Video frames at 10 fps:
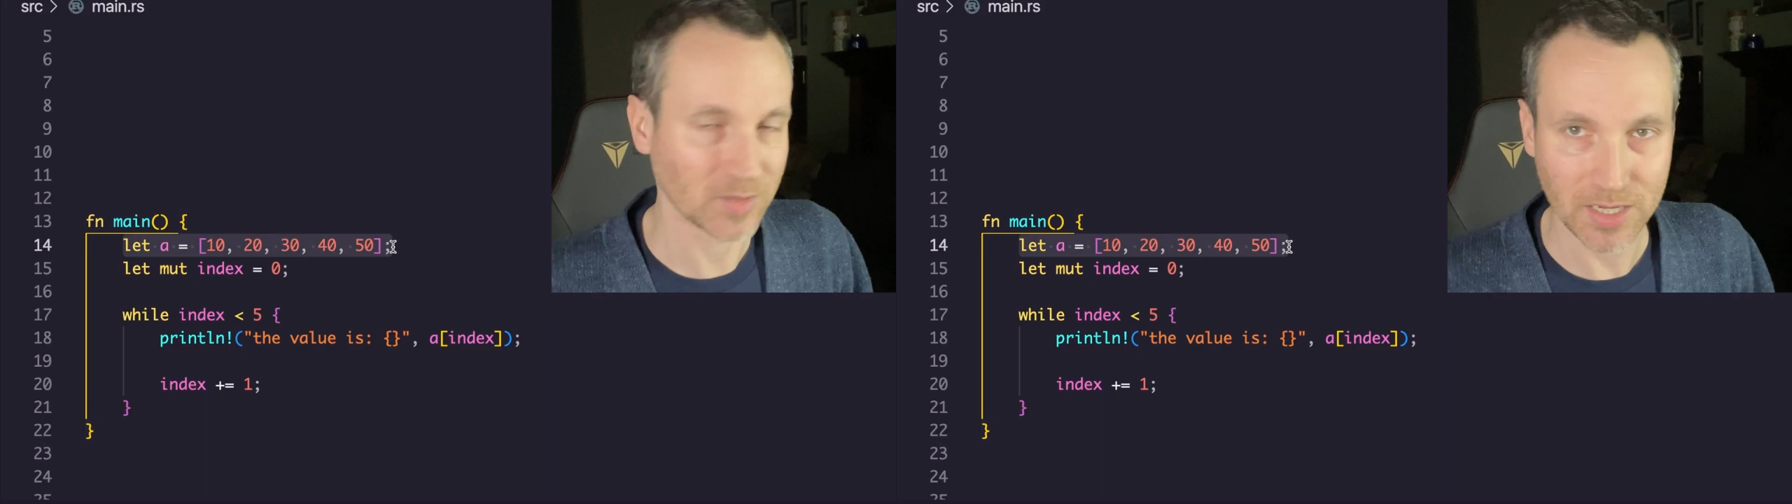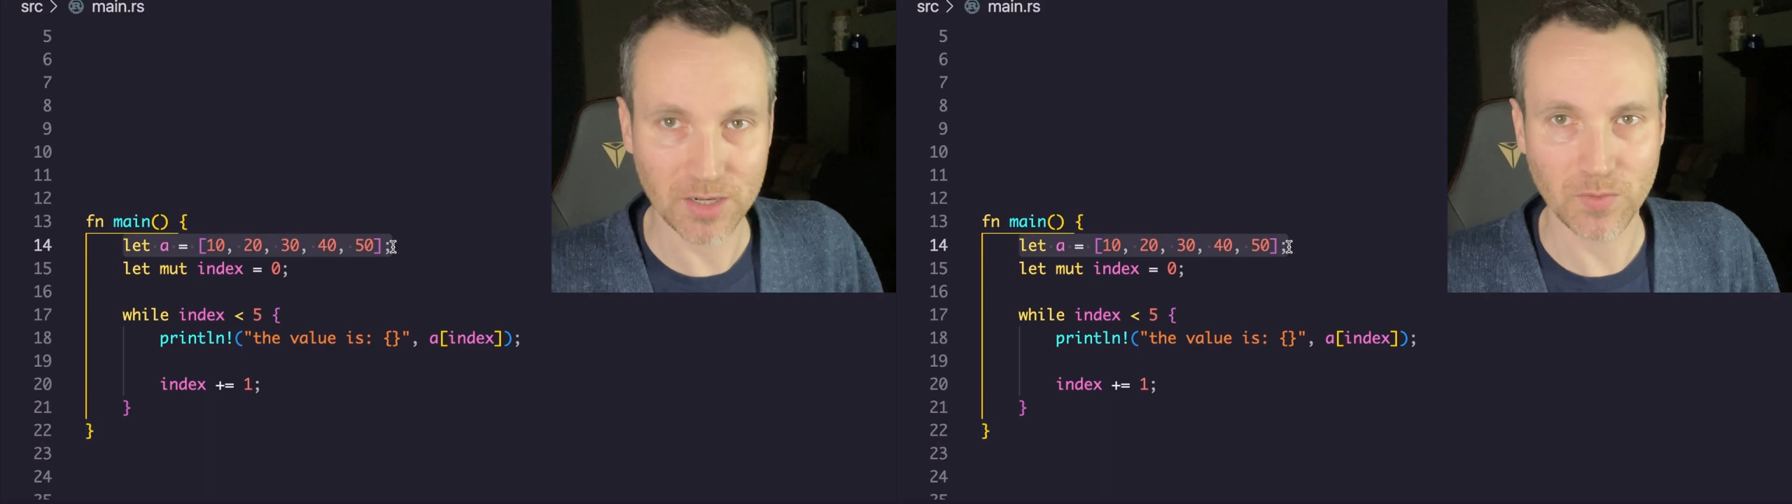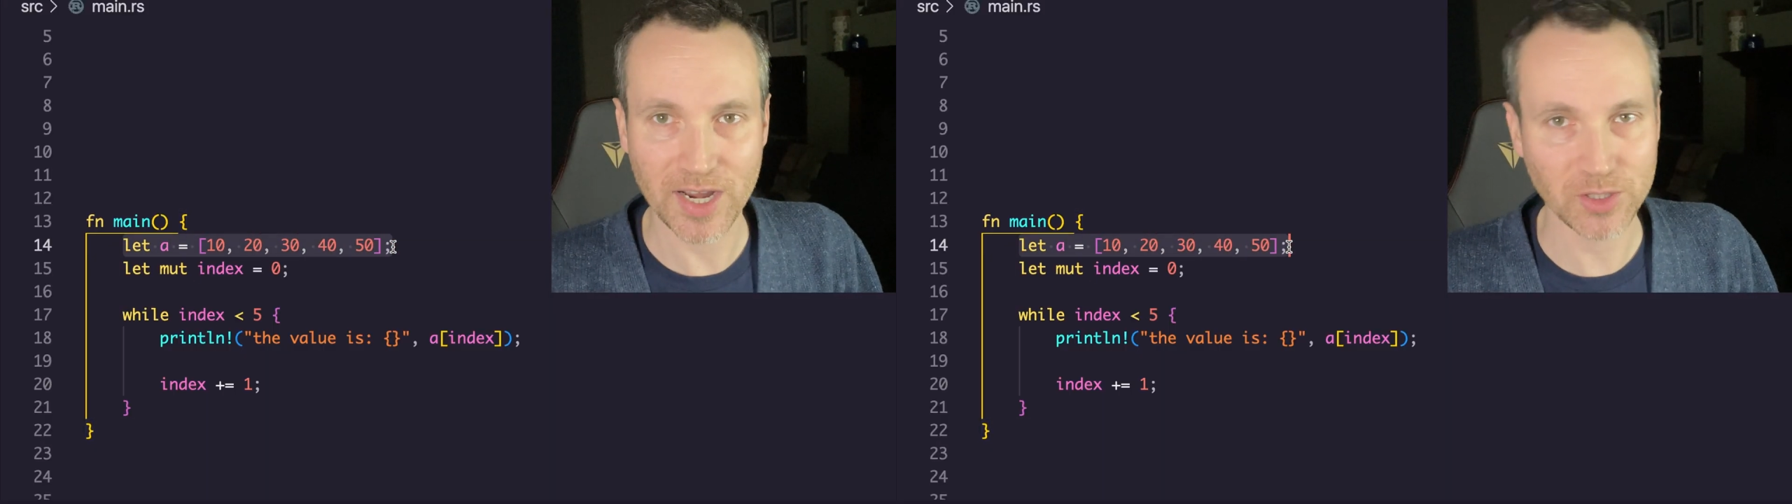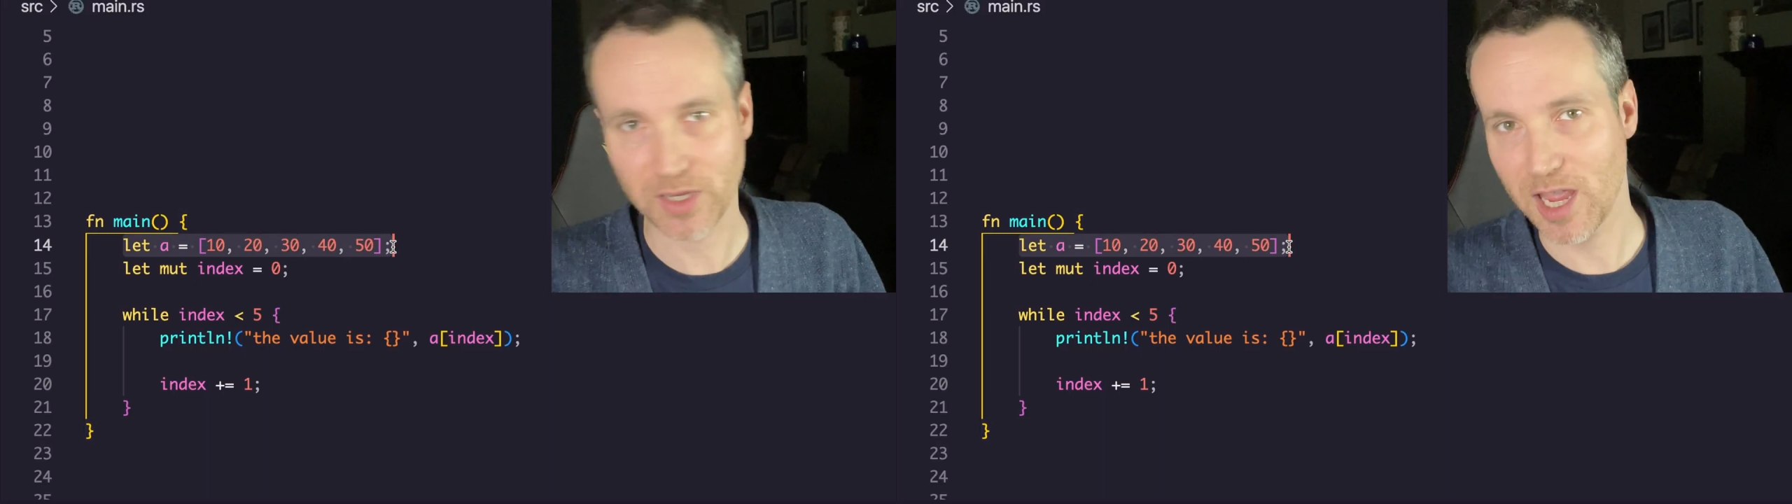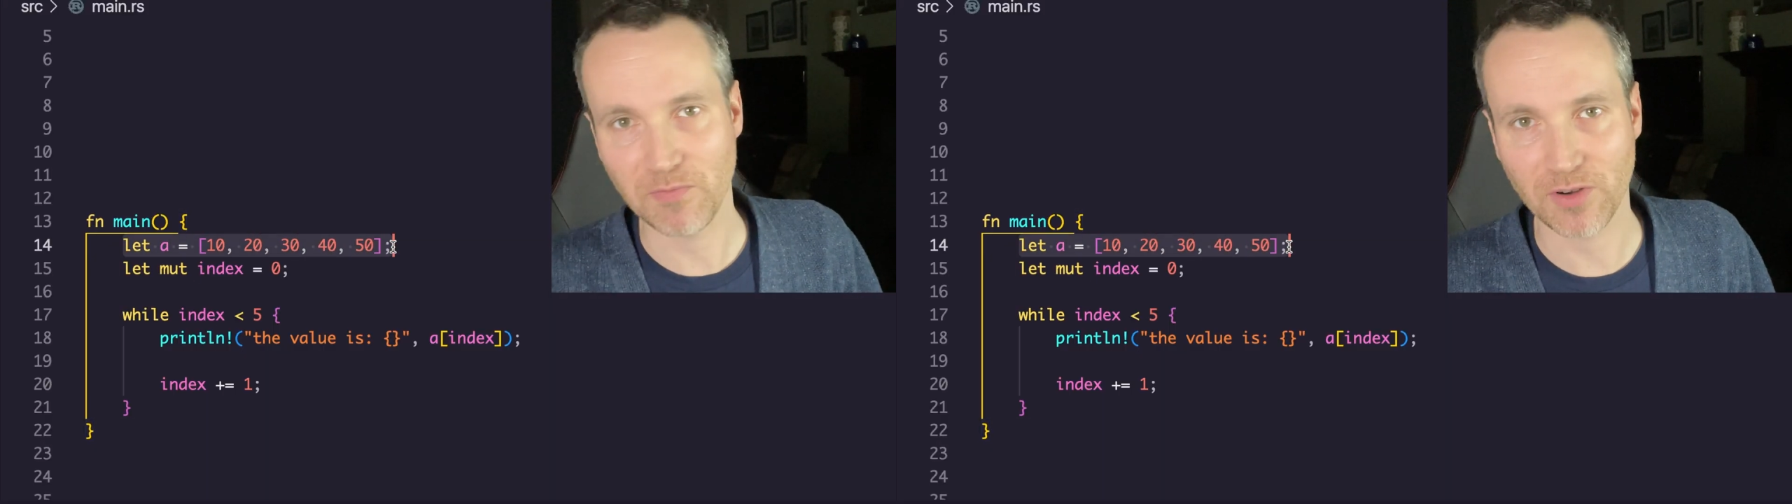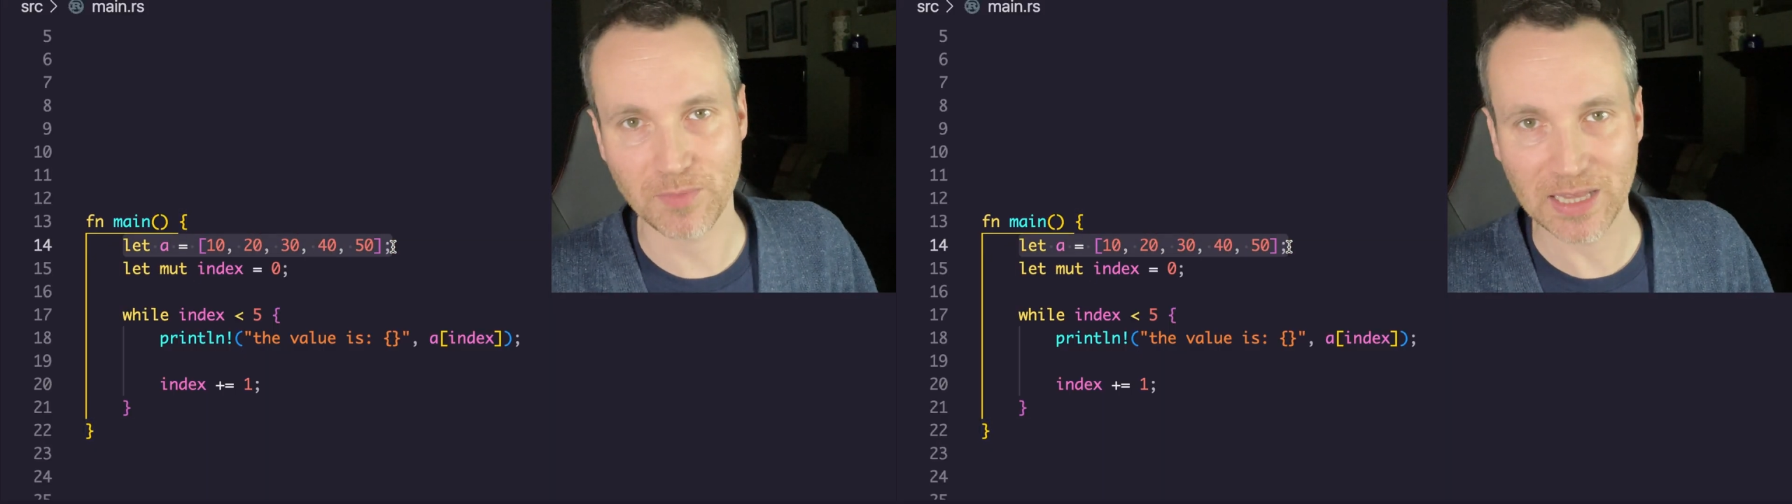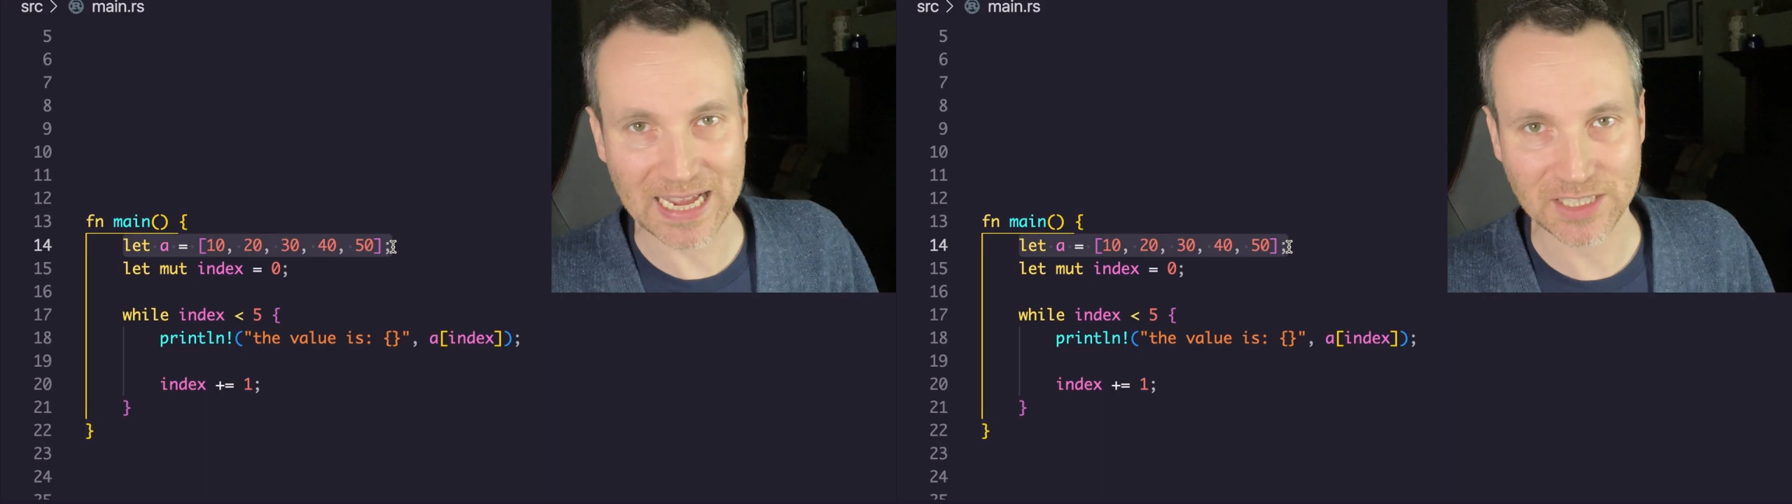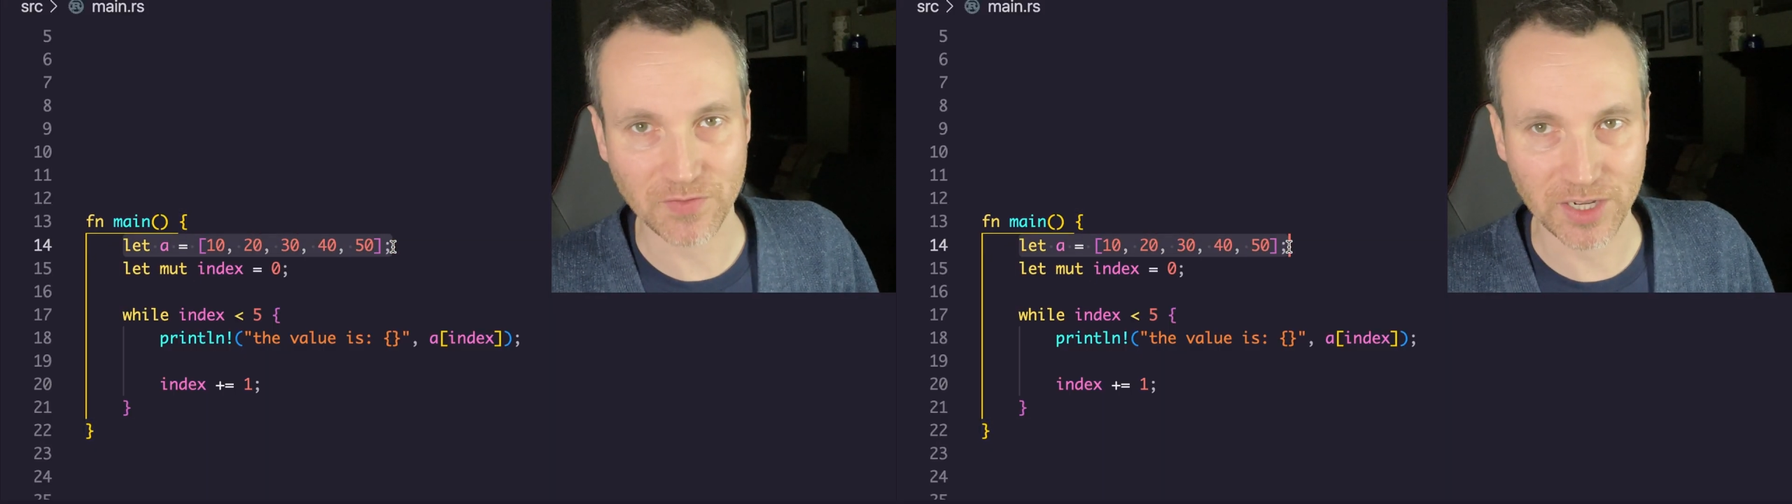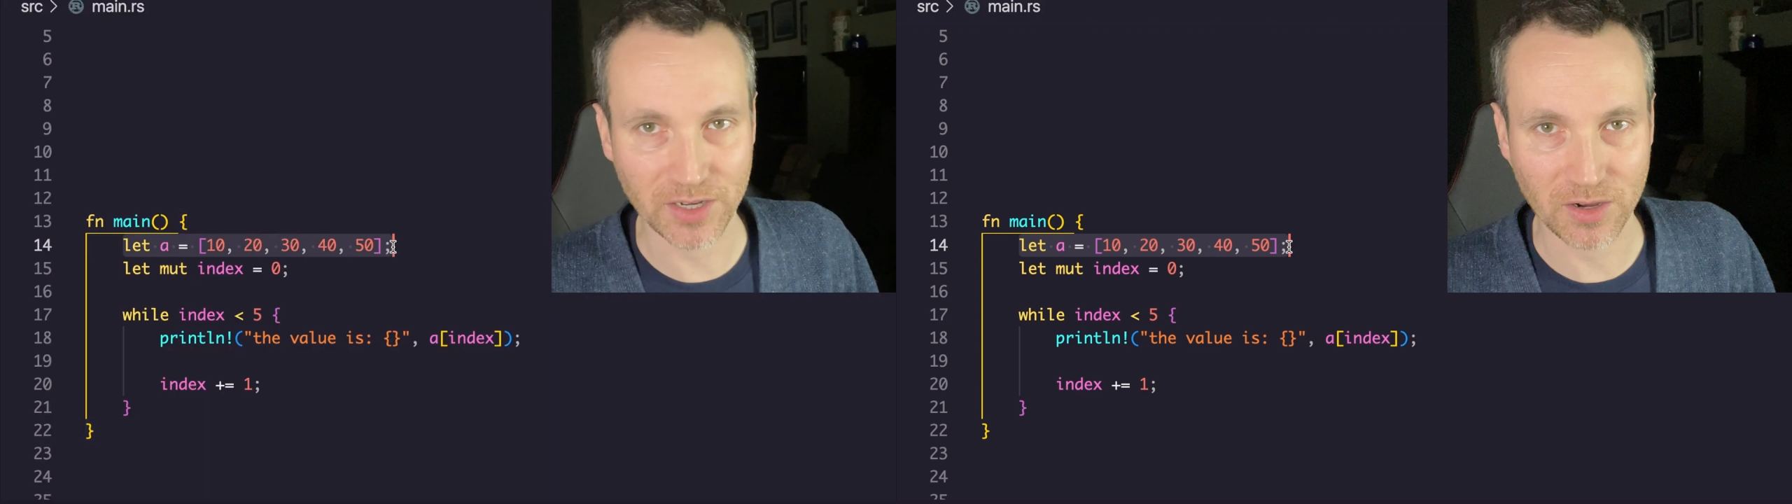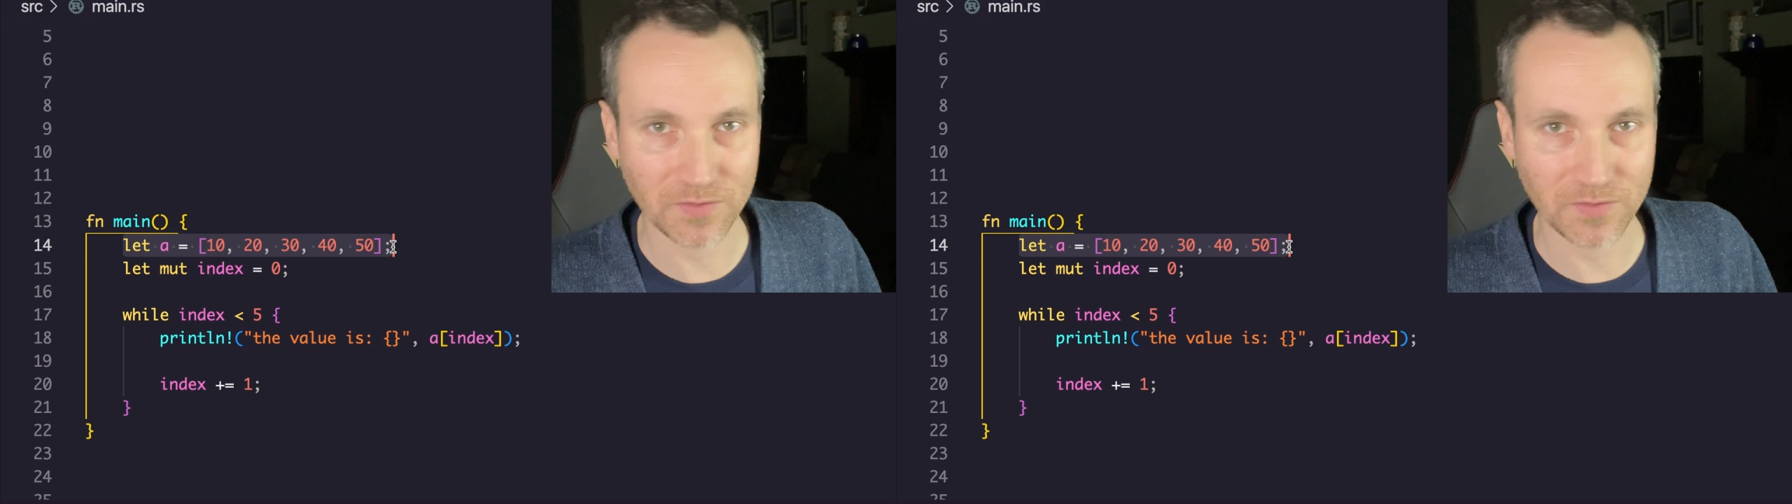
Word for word: and arrays came from the last video.